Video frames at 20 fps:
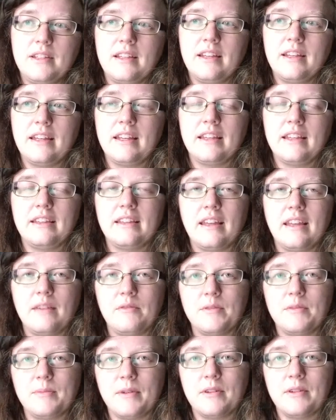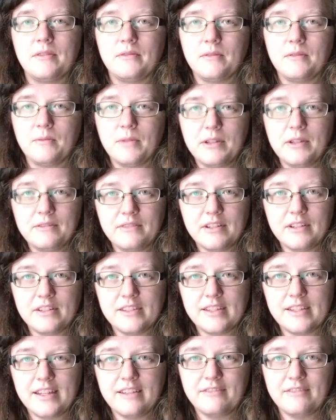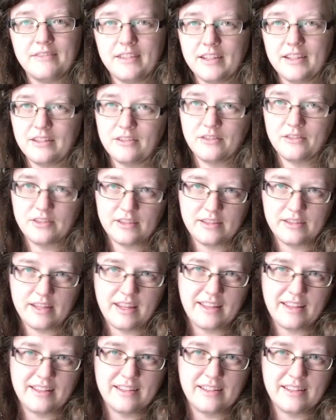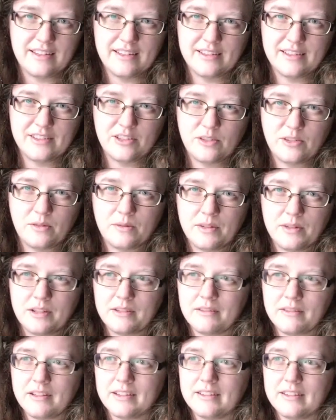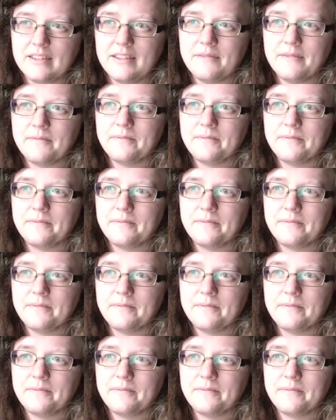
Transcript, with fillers: and that was part of the welfare state, if I understand his story correctly.